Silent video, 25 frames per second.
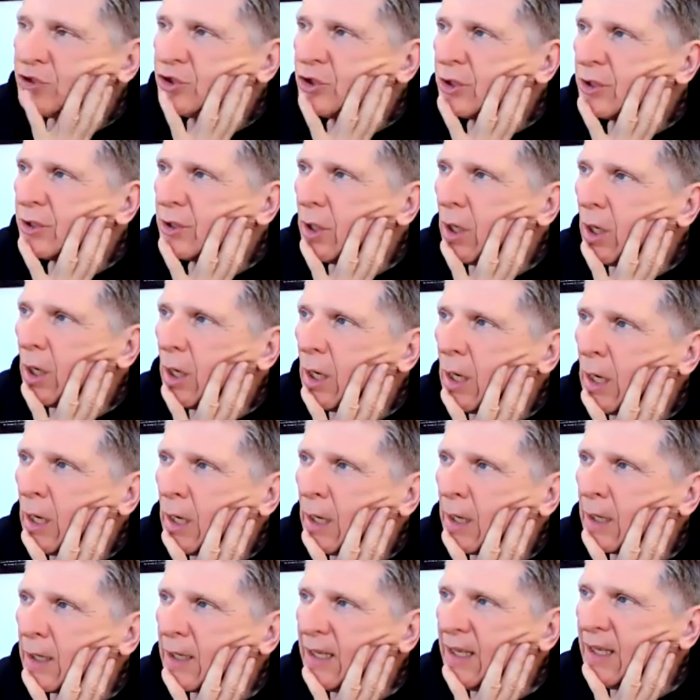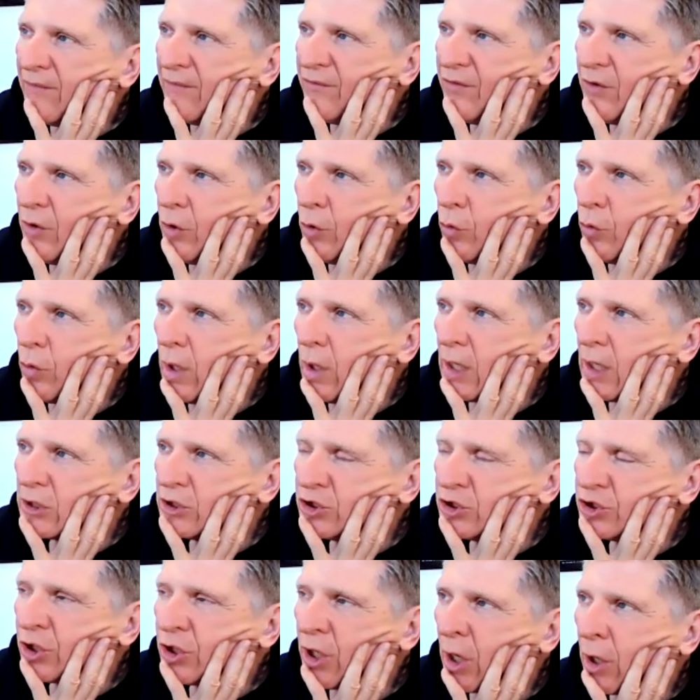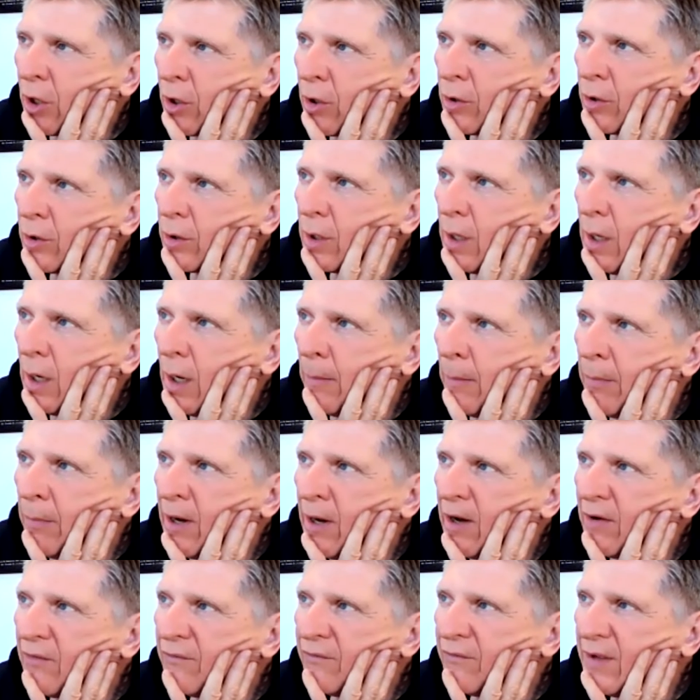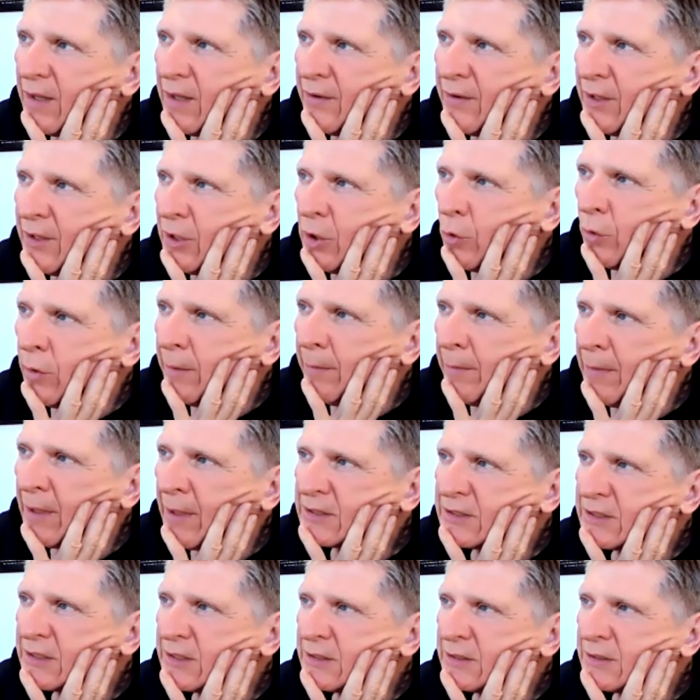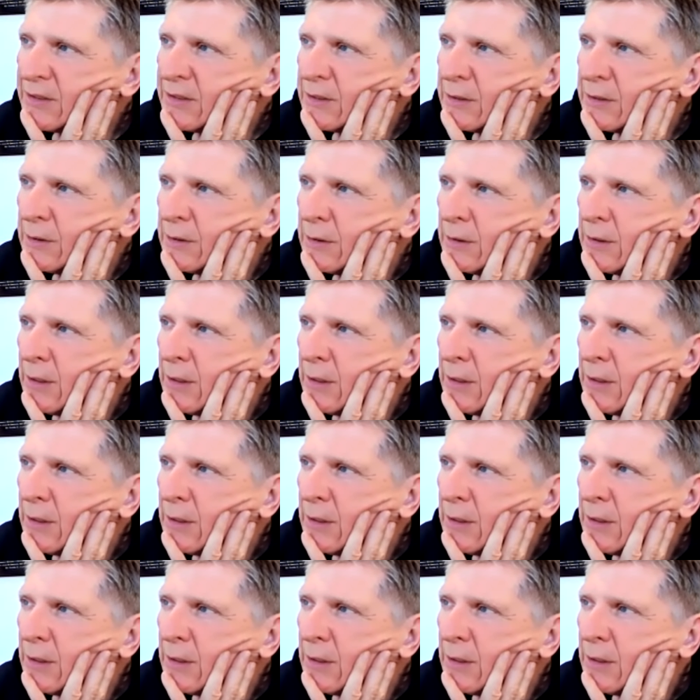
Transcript: should give you a chart above in the unit mixes.